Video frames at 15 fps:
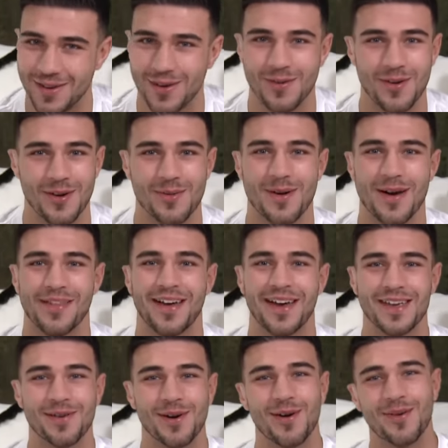Don't worry about
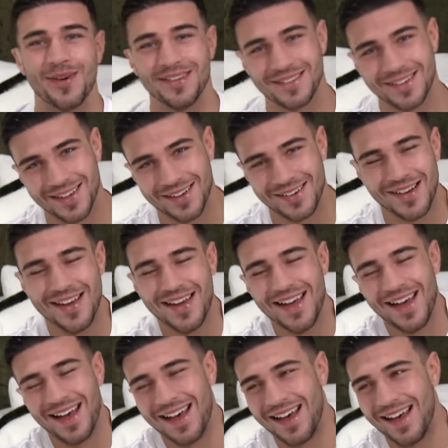that. You always do.
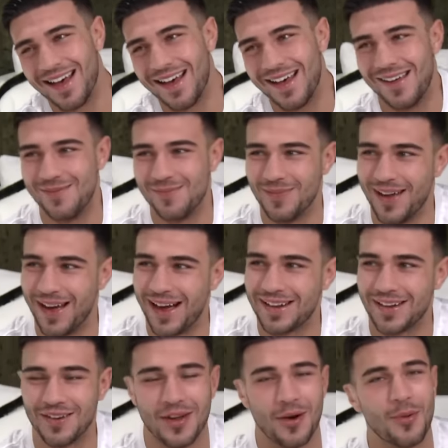I
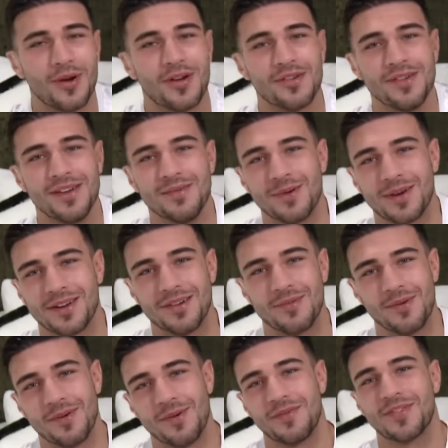don't know. We've
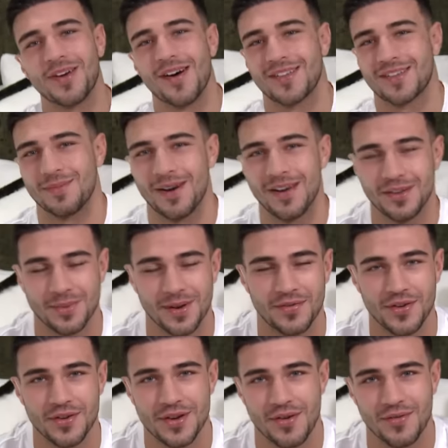talked about it. There's been a
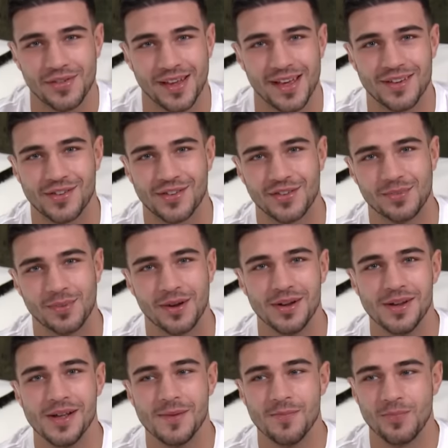few conversations,
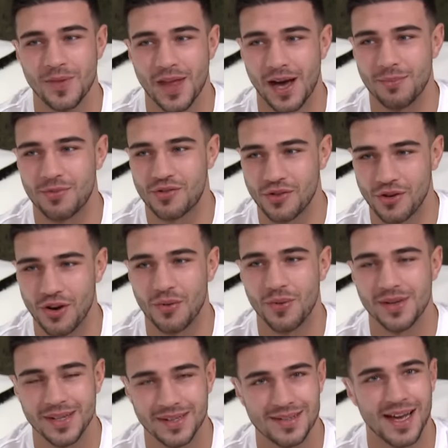but I'm sure
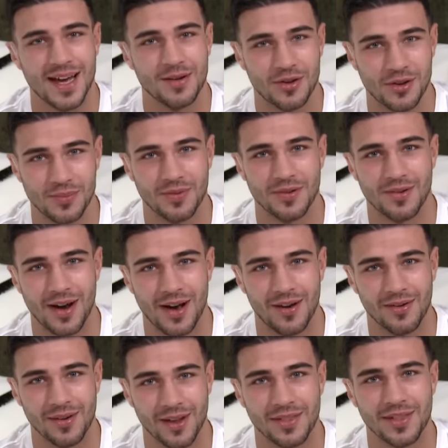when the time comes
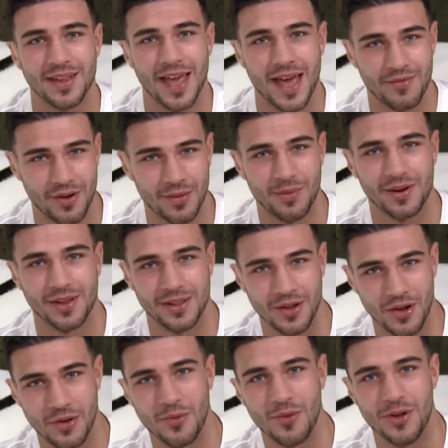around, I think everybody in the
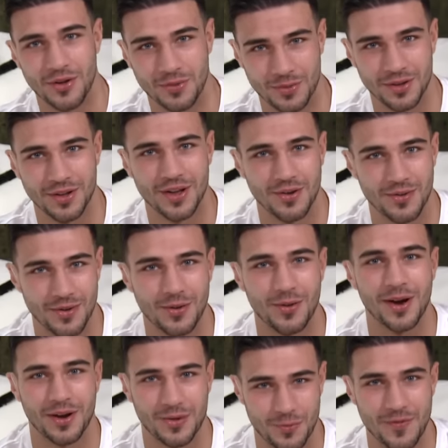whole world will know
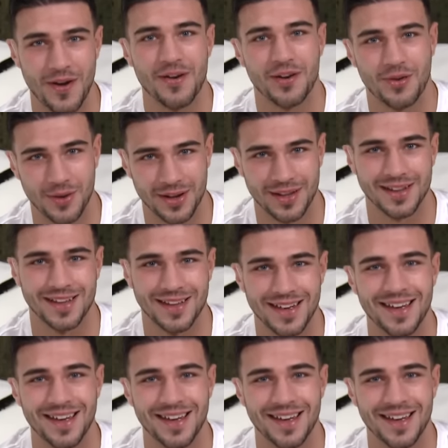very quickly.